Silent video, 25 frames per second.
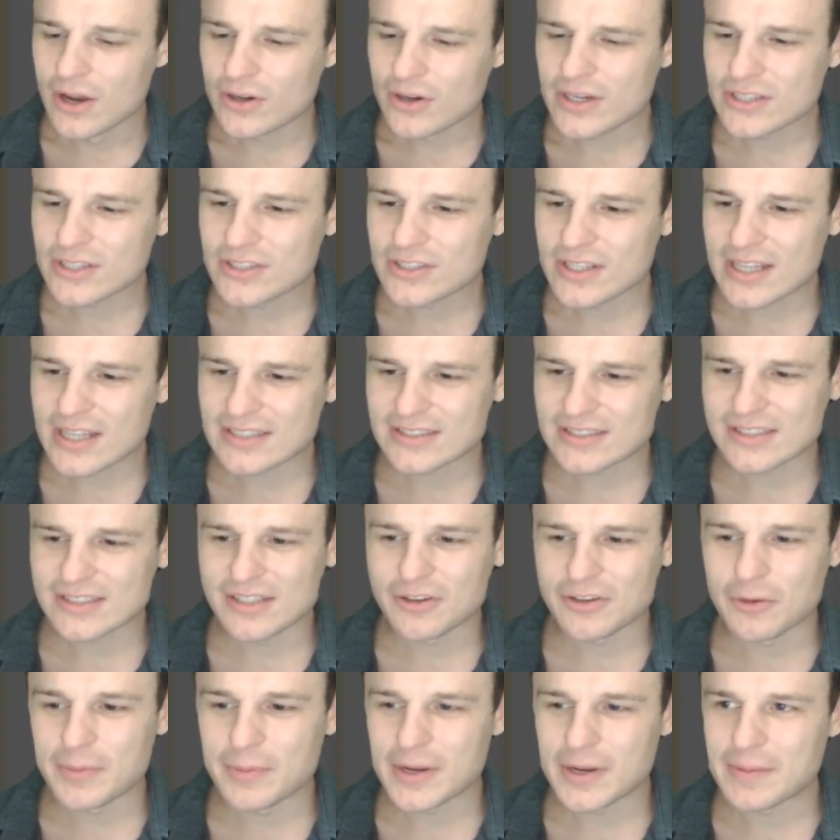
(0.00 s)
Okay, so that's
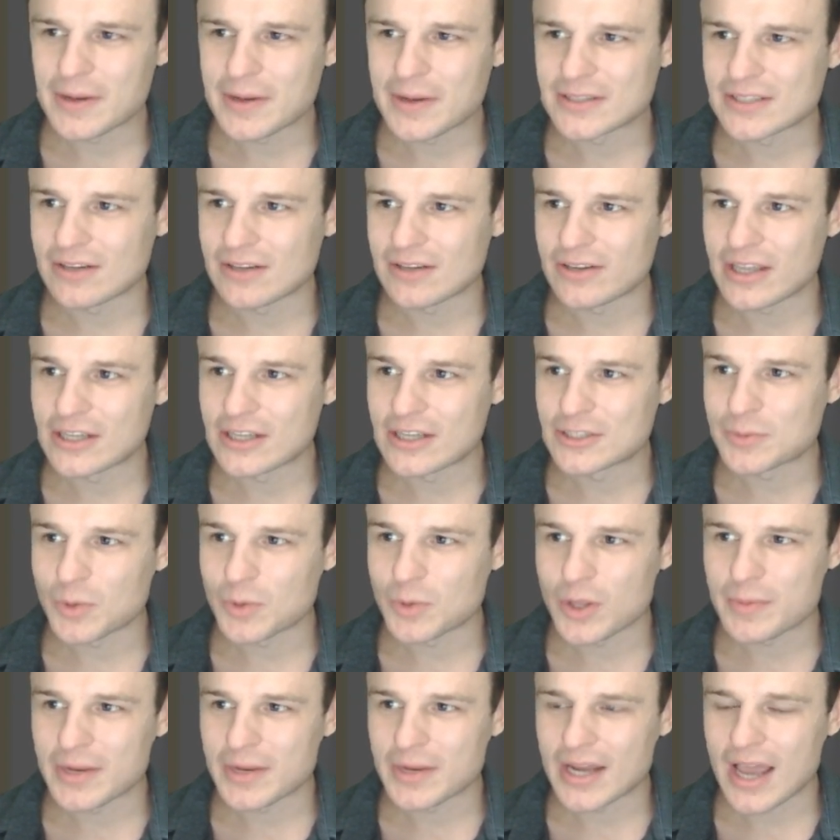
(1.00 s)
the little bit about delegated
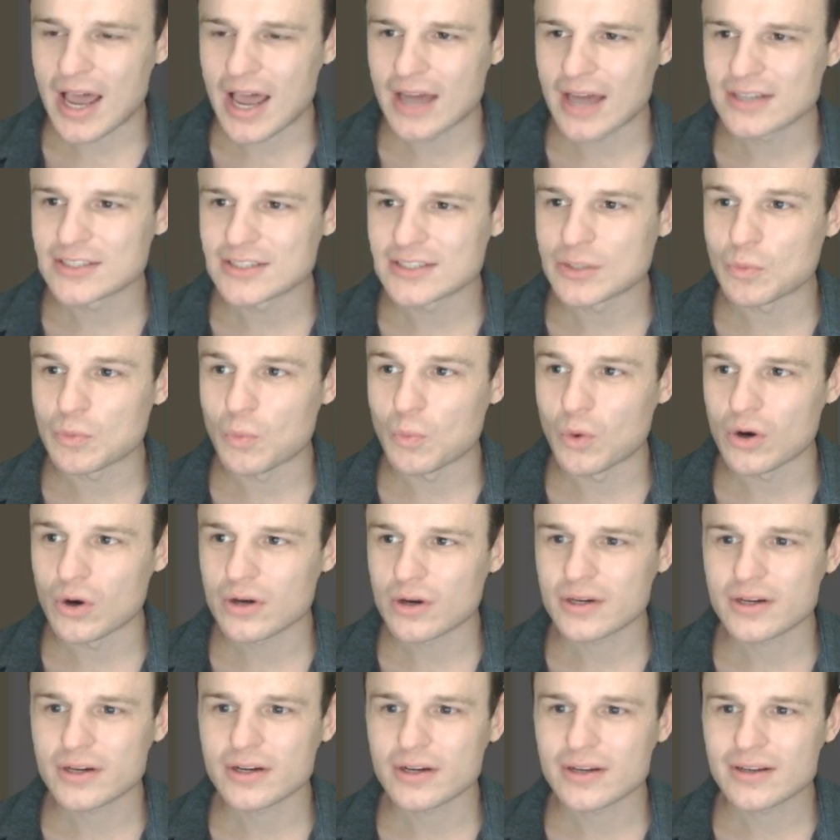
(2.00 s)
deployment. How does it
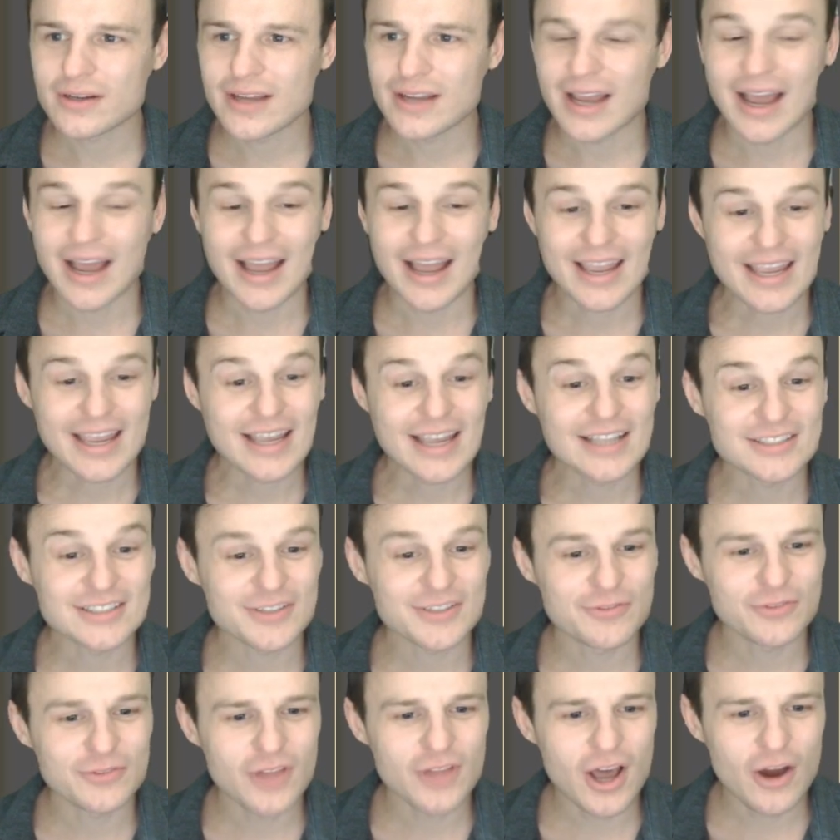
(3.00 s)
work? It's
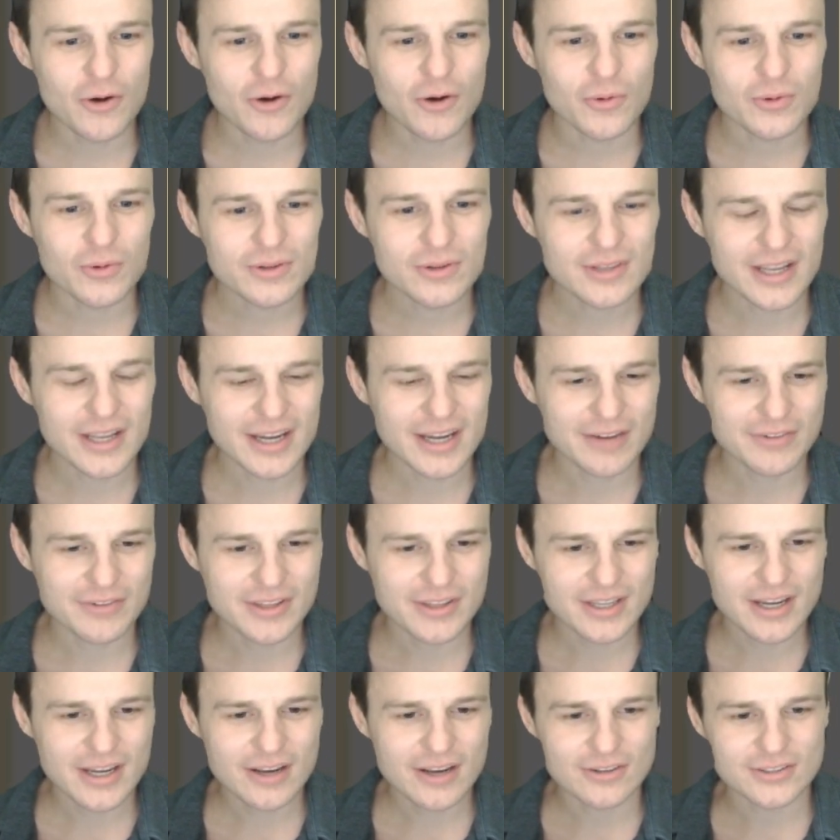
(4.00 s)
a flow like
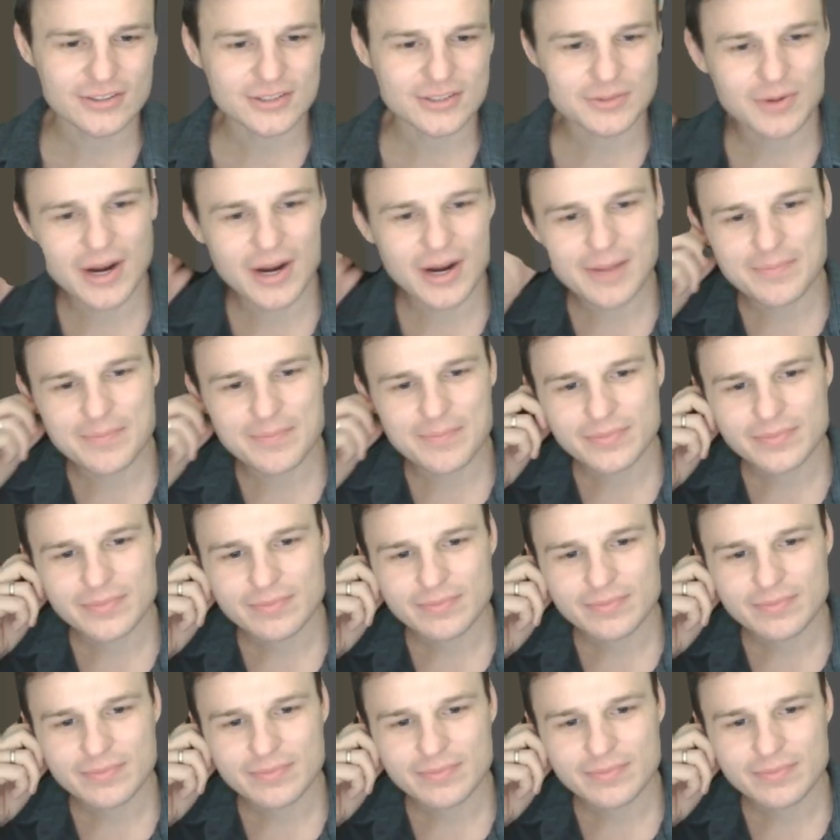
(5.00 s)
everything else, right?